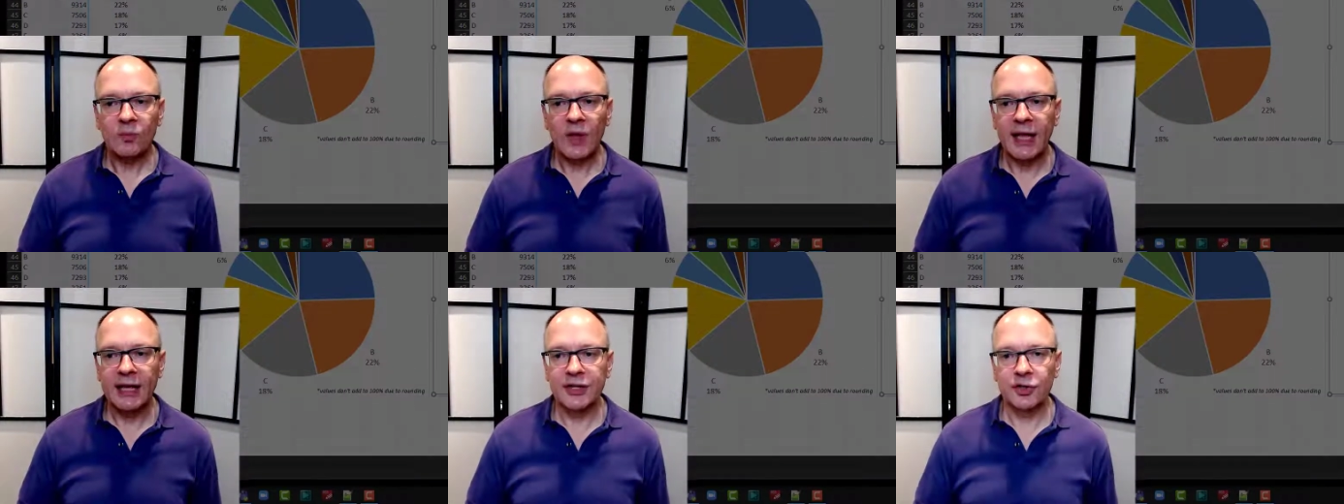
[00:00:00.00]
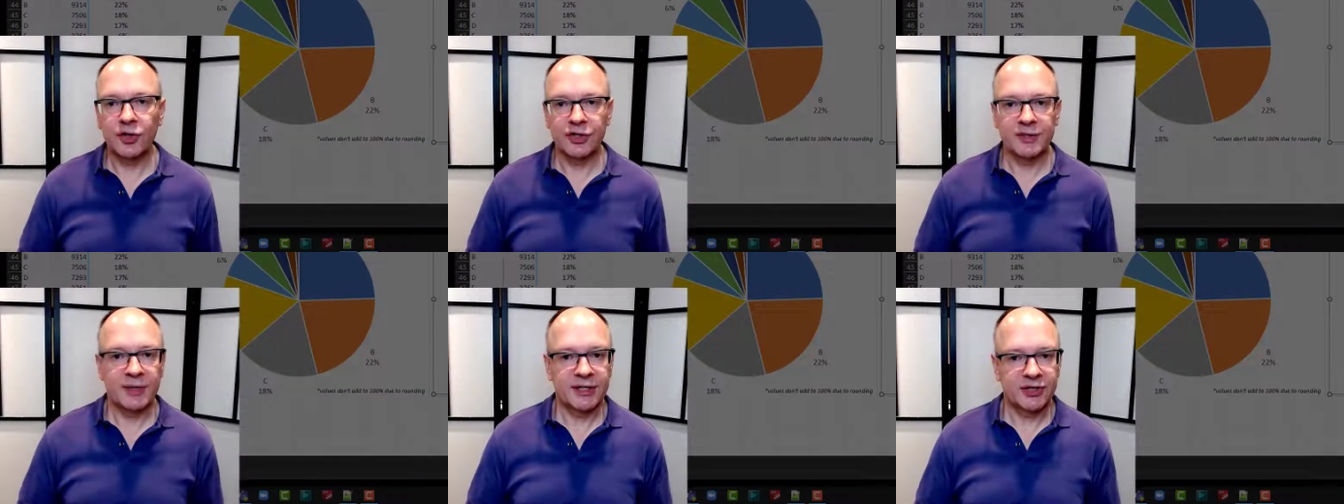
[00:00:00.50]
And you'll
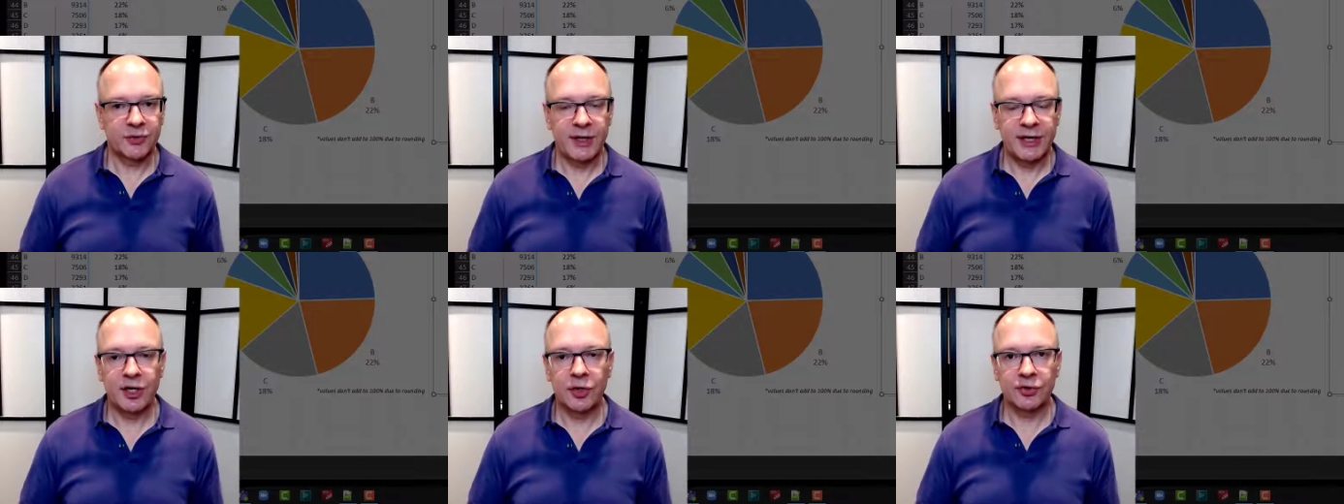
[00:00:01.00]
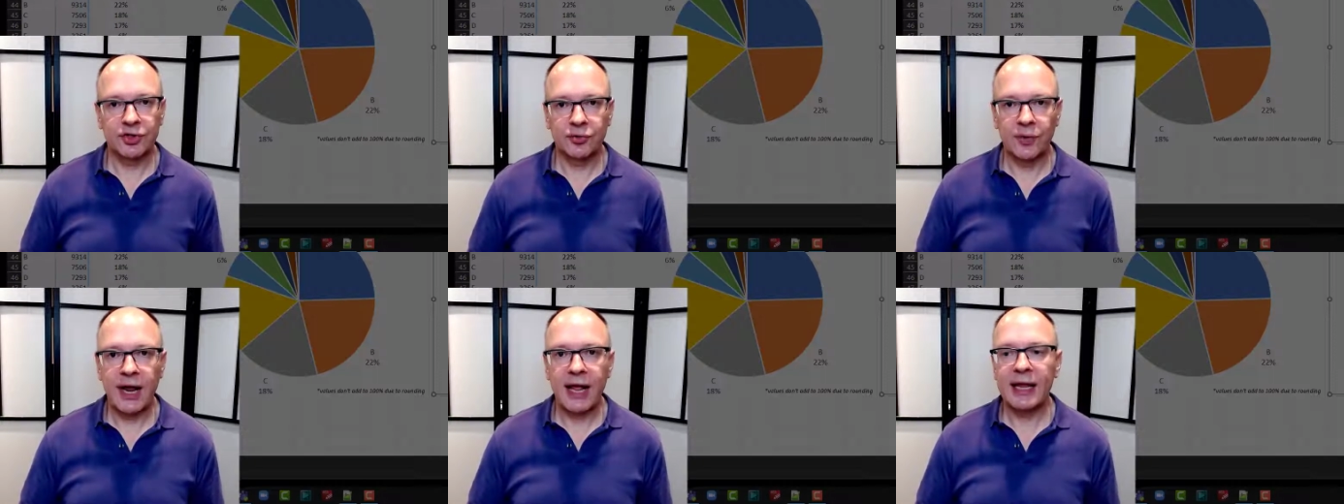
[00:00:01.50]
notice my screen goes
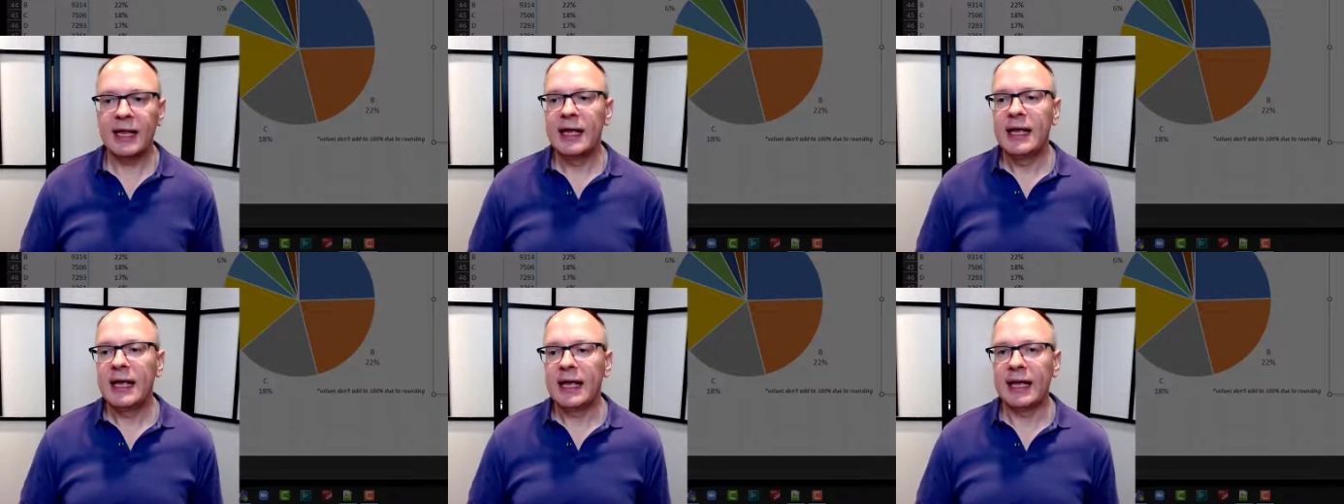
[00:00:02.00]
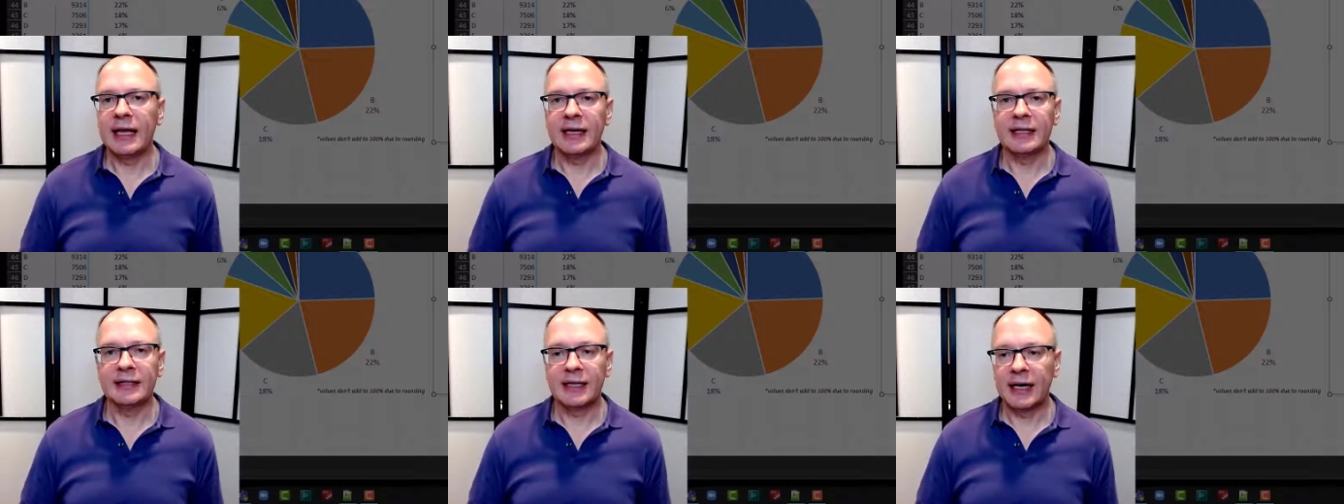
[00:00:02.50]
gray,
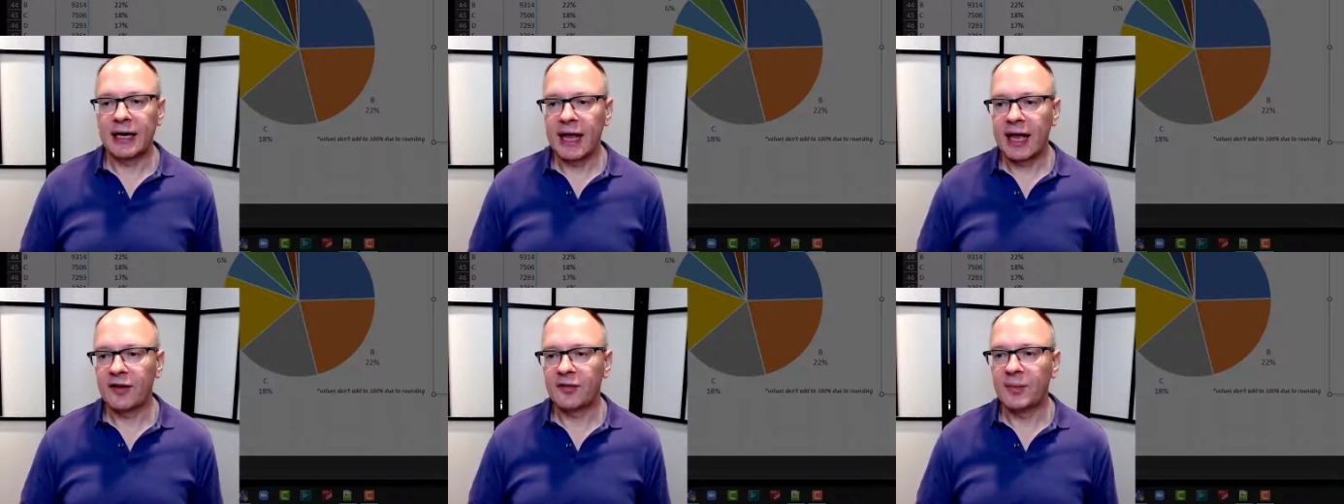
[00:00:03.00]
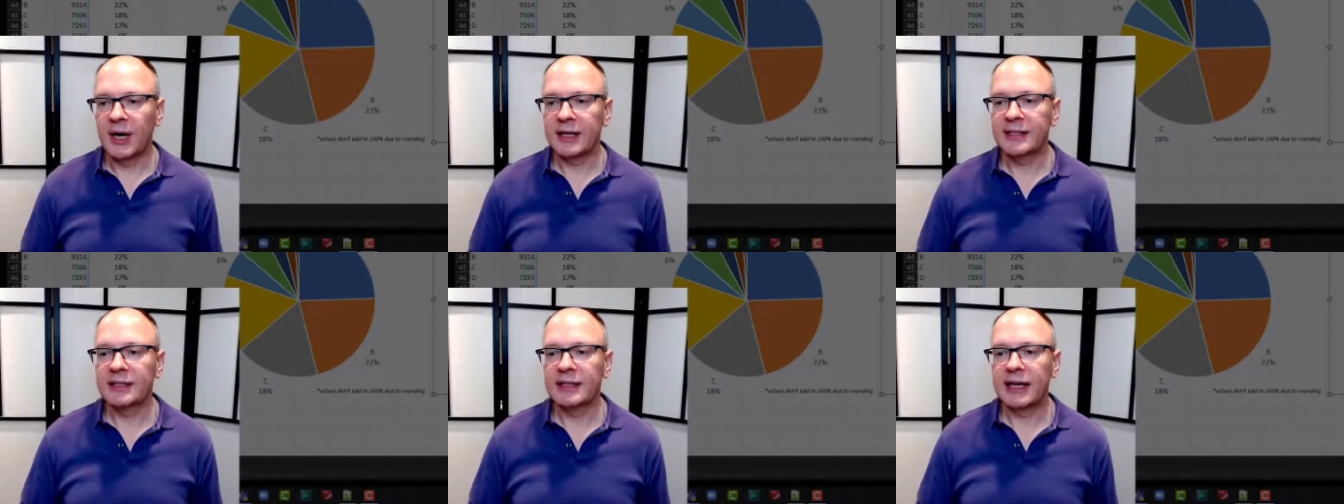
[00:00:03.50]
and I have my
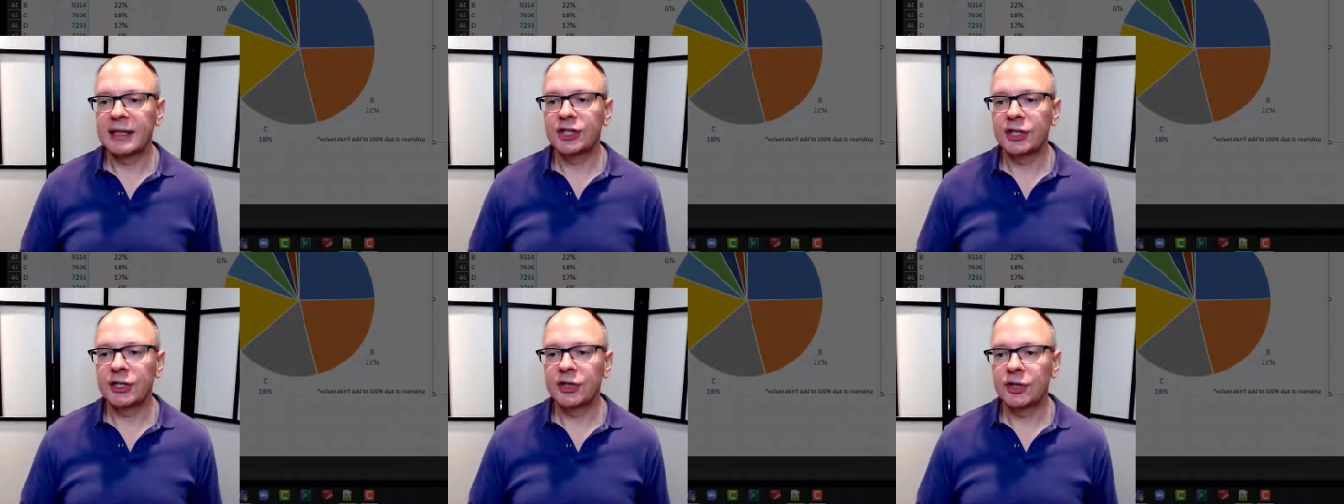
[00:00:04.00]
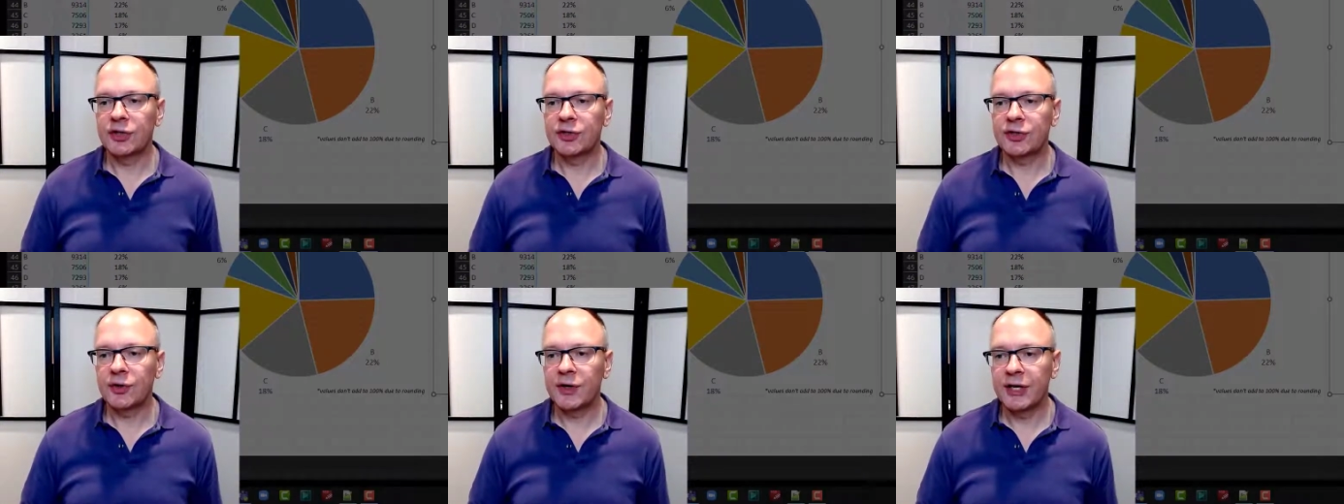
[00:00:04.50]
selection
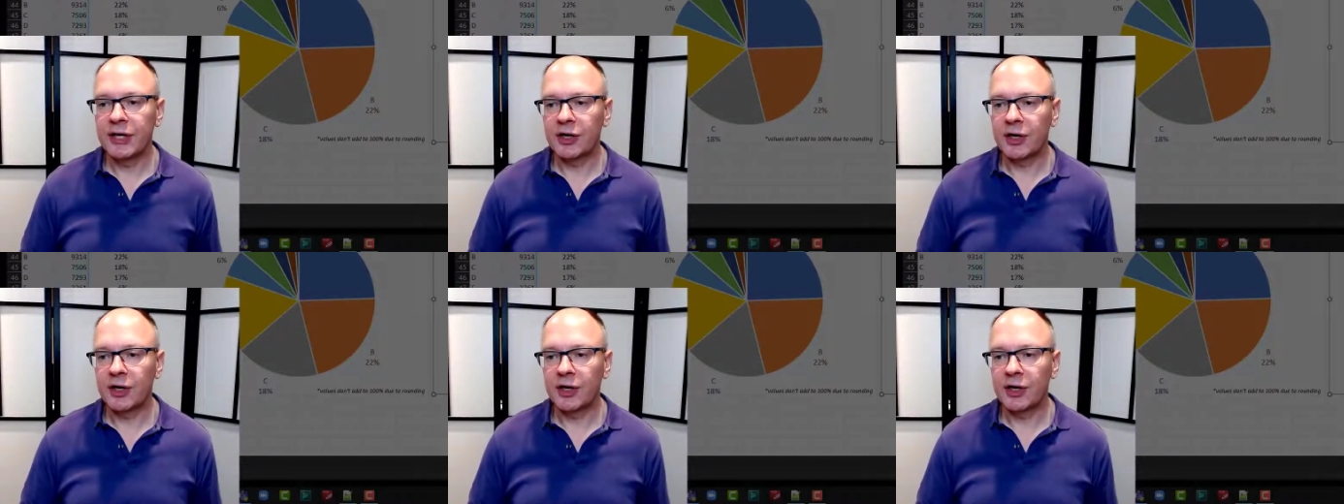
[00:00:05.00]
cursor here.